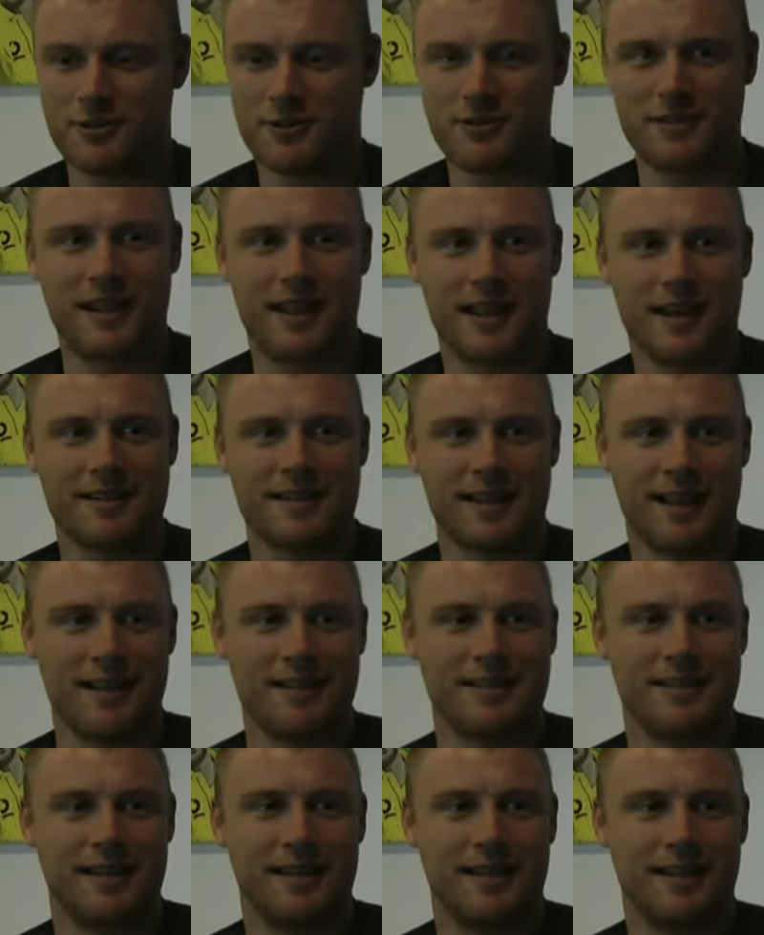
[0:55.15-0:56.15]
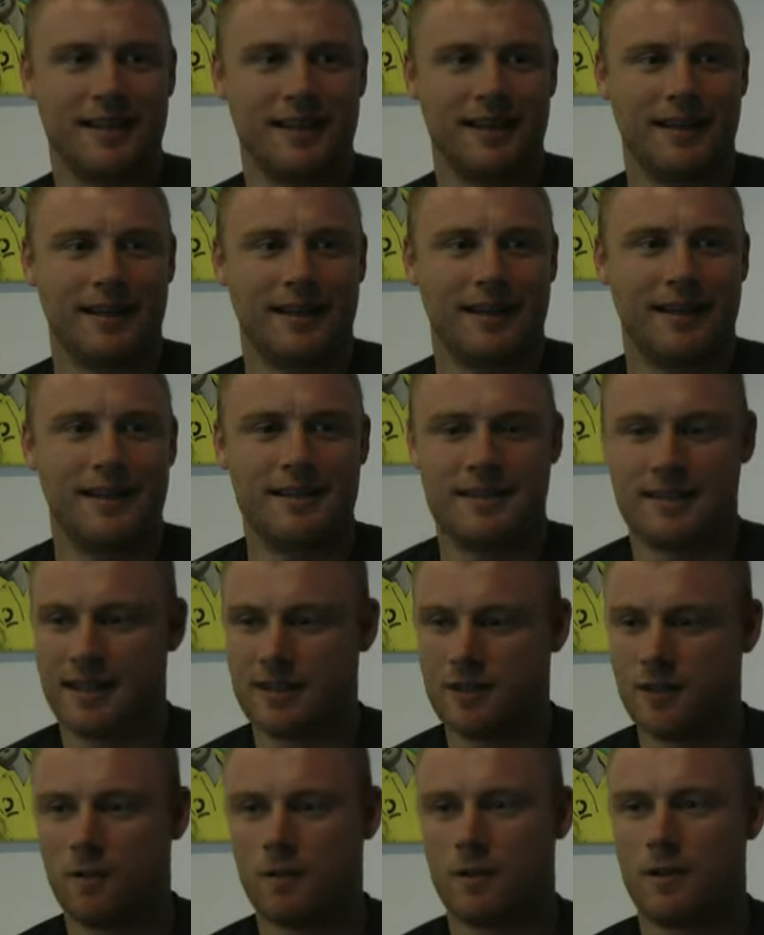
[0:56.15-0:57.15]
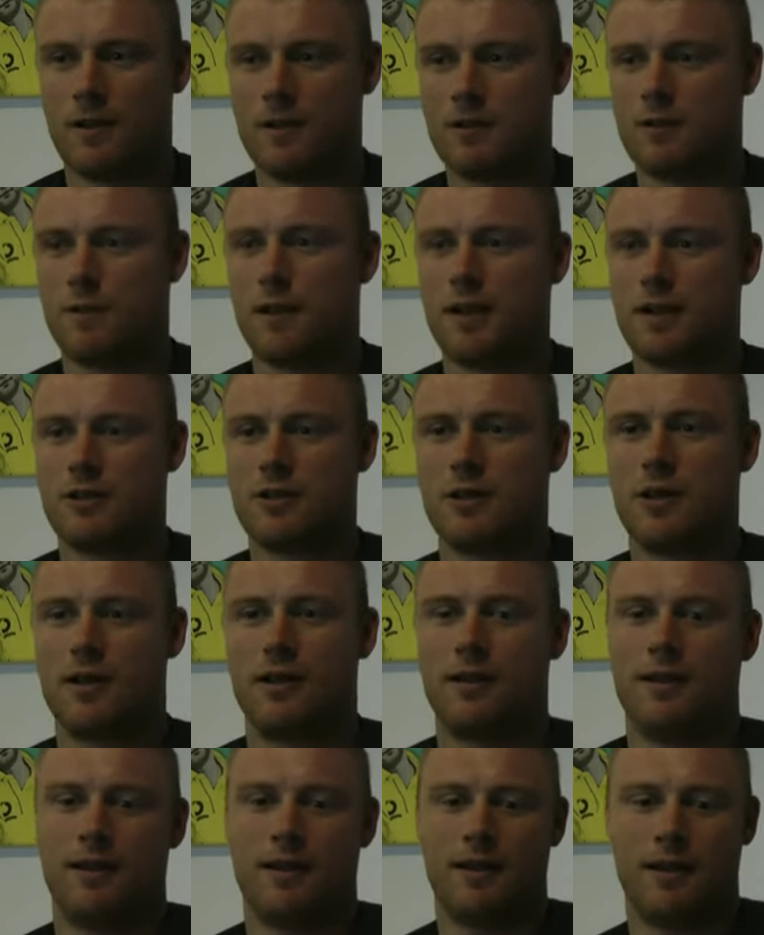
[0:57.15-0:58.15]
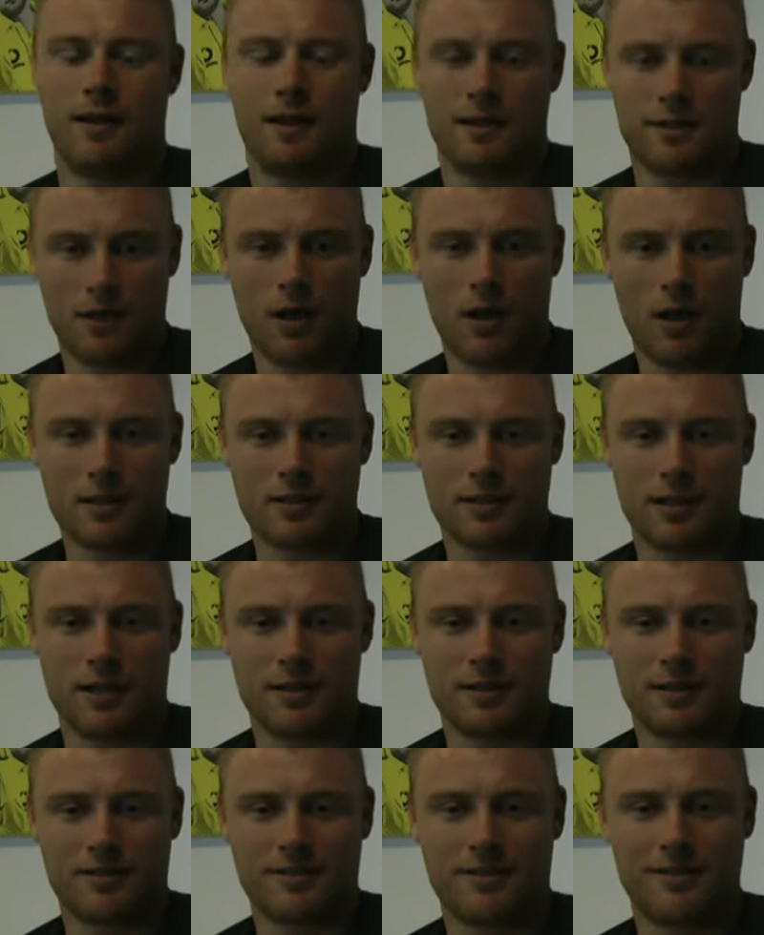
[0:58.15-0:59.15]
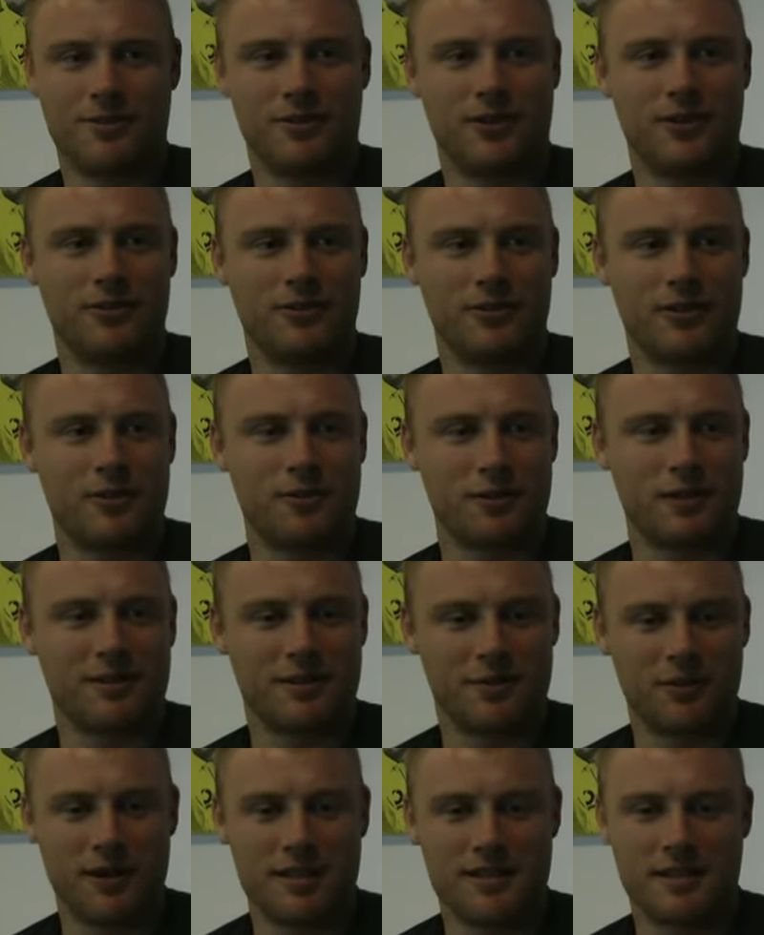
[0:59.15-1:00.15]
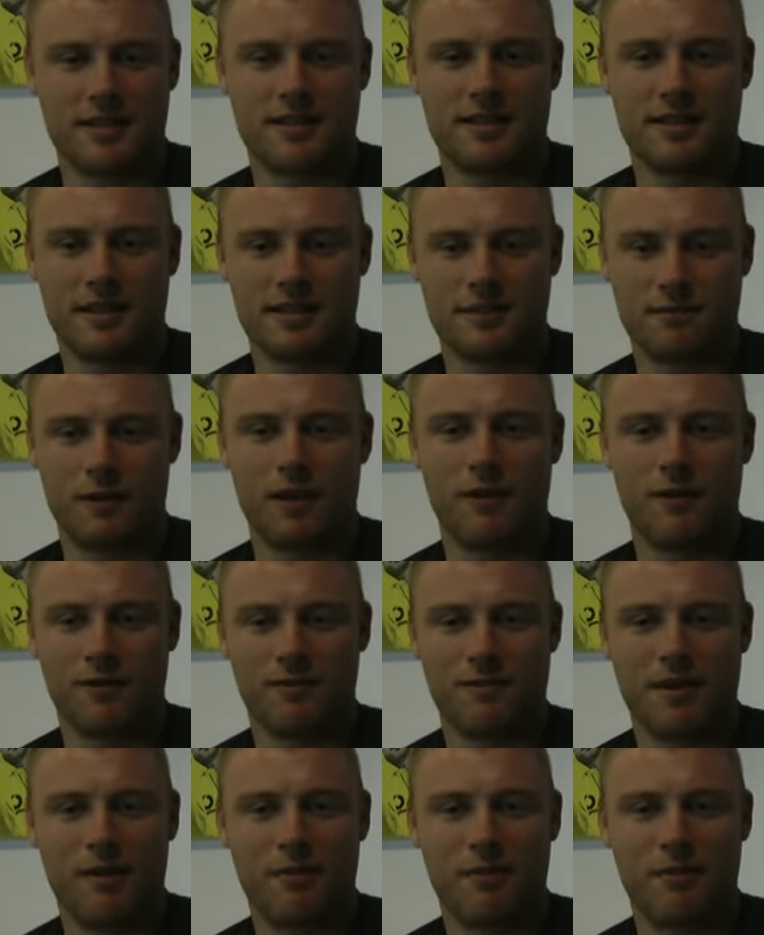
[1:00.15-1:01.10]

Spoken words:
She was dead excited and she says, "Oh, look at this picture." I said, "Oh, that's nice, Auntie John." I said, "What is it?" She said, "It's me with my